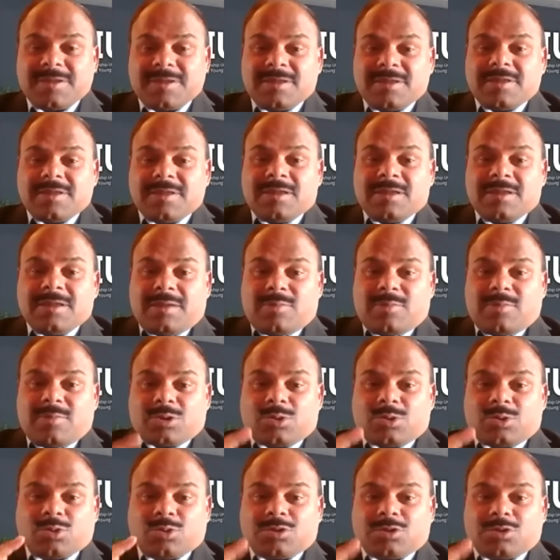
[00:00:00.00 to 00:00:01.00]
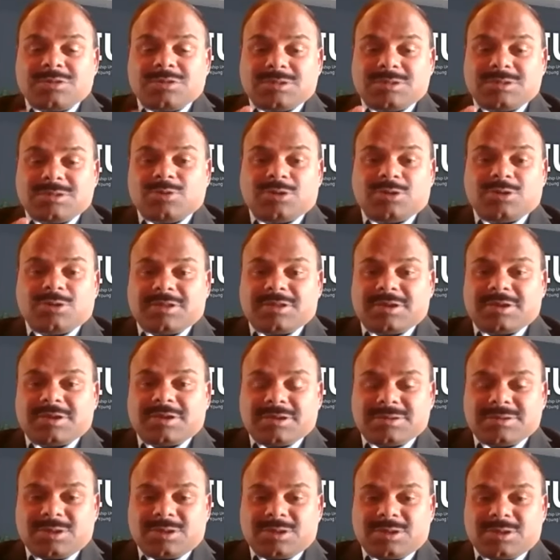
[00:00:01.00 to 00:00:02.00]
about 2023 years
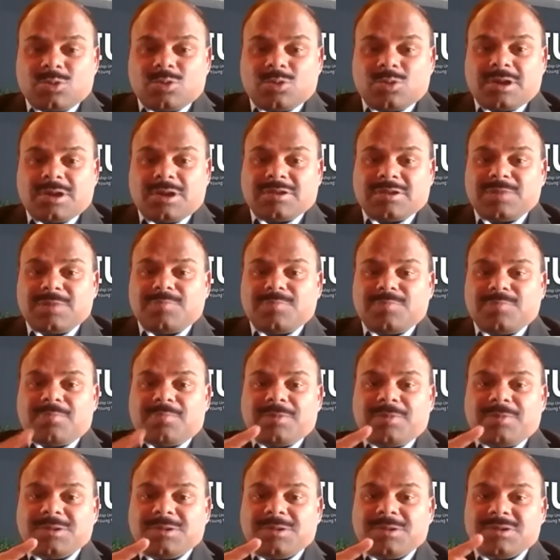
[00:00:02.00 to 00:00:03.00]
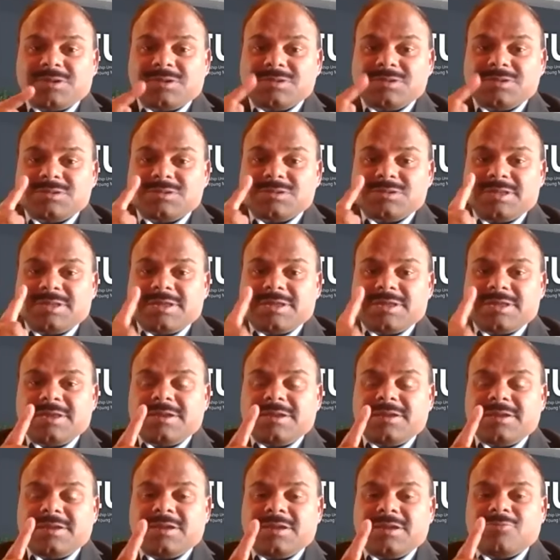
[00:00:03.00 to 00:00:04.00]
ago, and that population is there
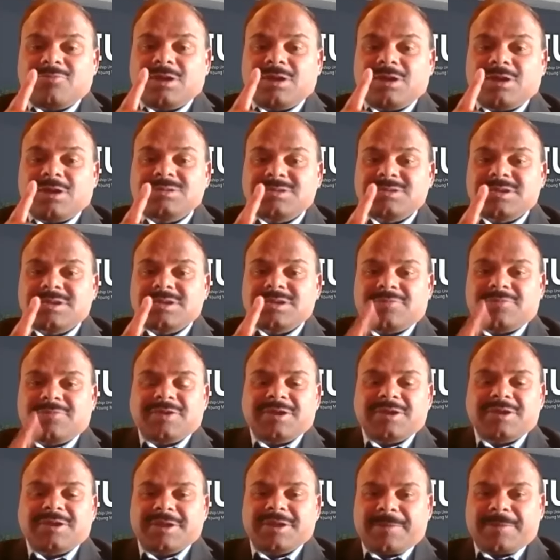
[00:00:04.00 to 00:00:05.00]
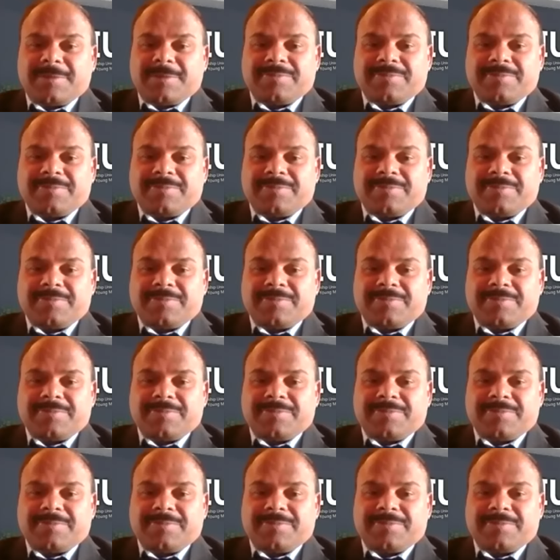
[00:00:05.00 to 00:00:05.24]
in one state of India,